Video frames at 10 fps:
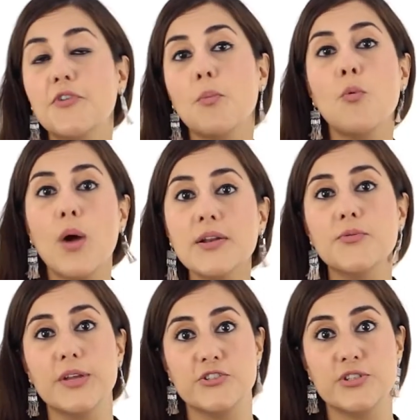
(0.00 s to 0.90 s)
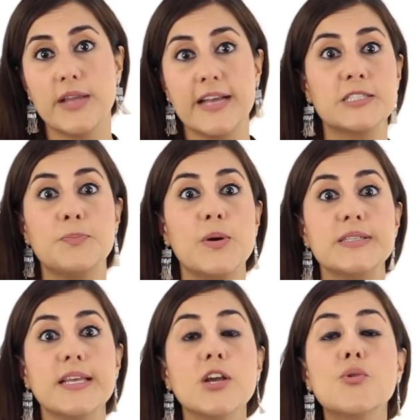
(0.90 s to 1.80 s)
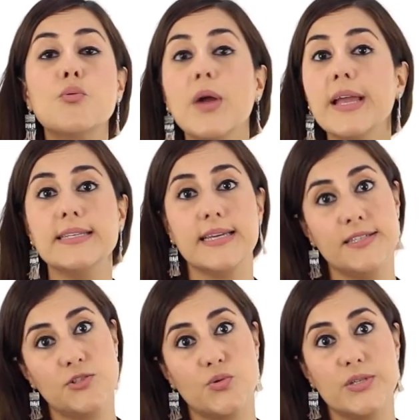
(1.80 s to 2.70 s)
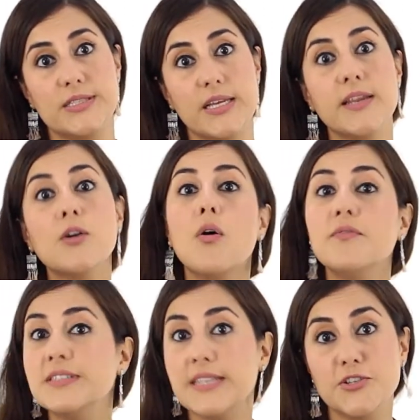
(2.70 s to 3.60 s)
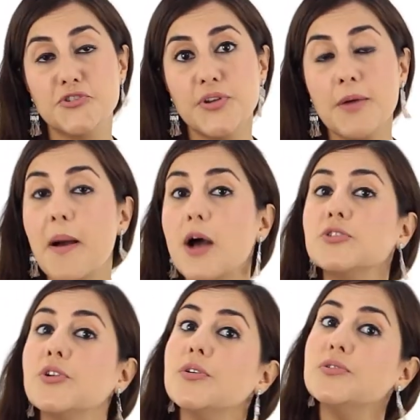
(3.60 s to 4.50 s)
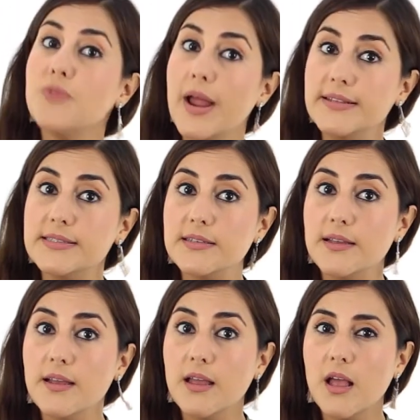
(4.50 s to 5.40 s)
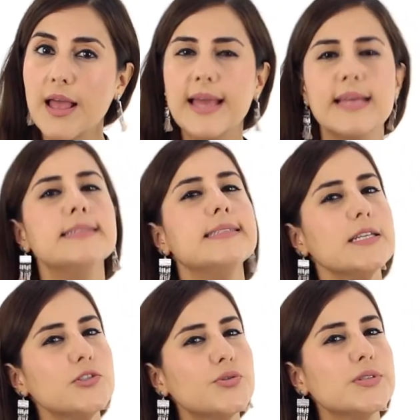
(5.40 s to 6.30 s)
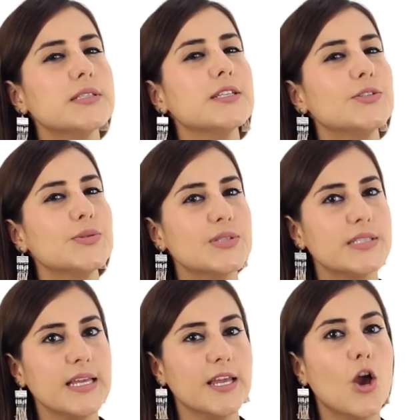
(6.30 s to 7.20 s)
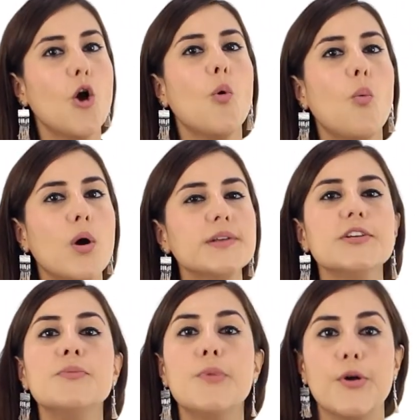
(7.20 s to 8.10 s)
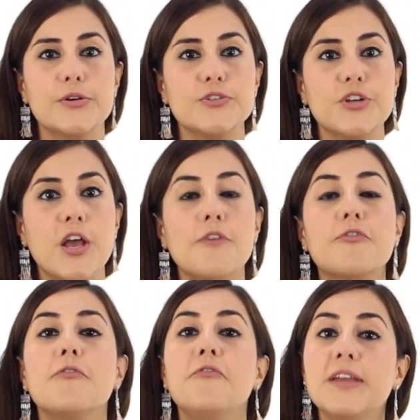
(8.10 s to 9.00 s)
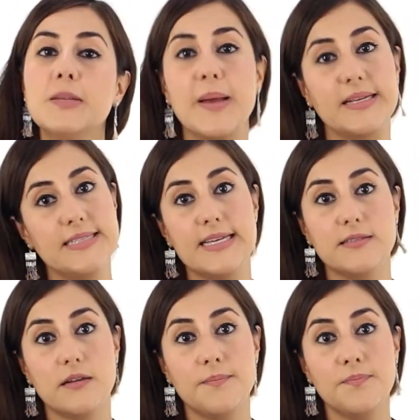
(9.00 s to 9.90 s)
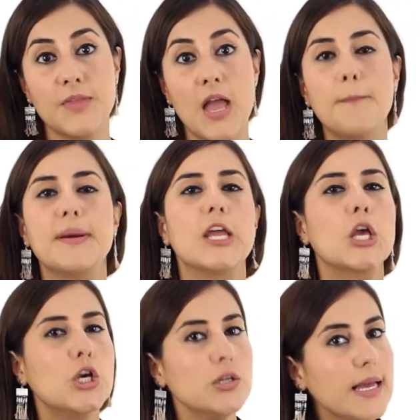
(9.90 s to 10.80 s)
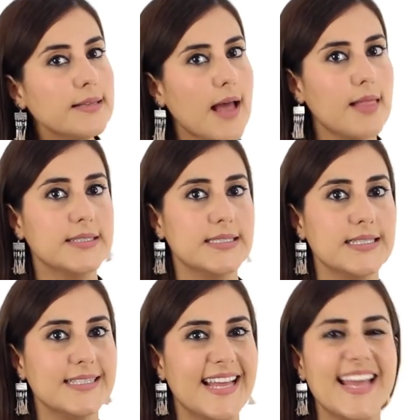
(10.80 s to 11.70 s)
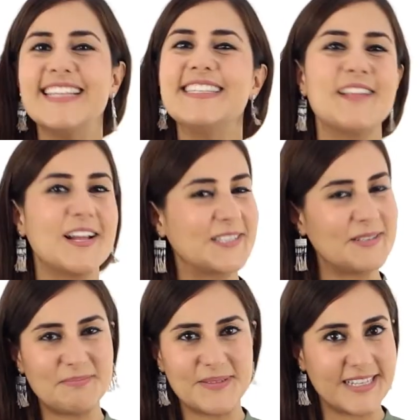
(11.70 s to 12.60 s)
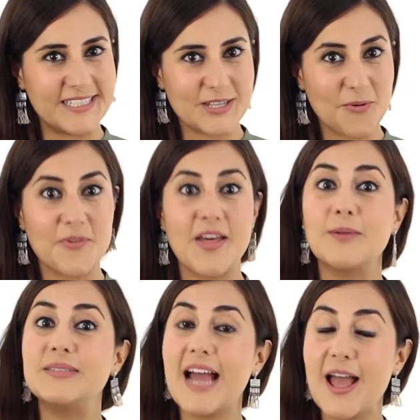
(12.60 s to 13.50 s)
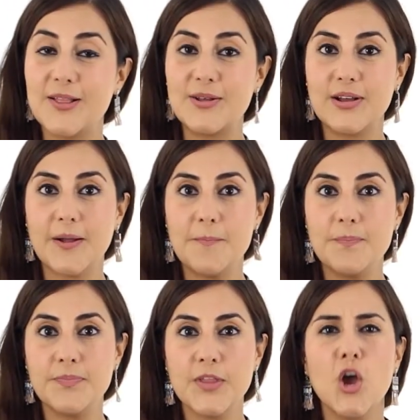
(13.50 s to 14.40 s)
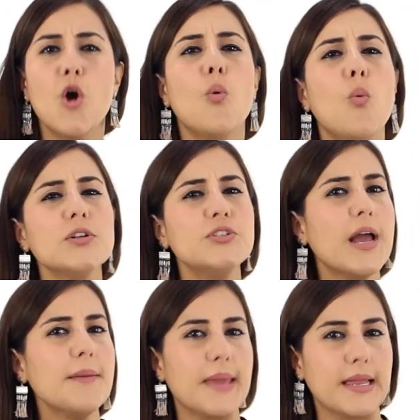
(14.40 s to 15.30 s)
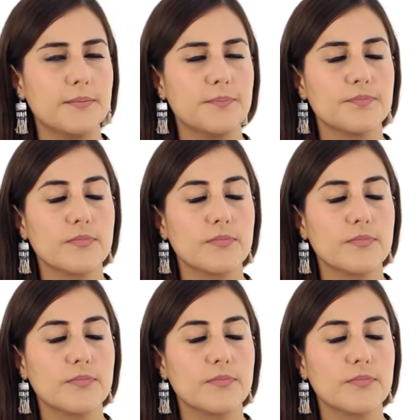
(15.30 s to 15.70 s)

from one region express a greater interest in a conversation about girls' rights? It's interesting to see what emerged from feedback data, but a good analysis is not complete without dialogue. What do I mean?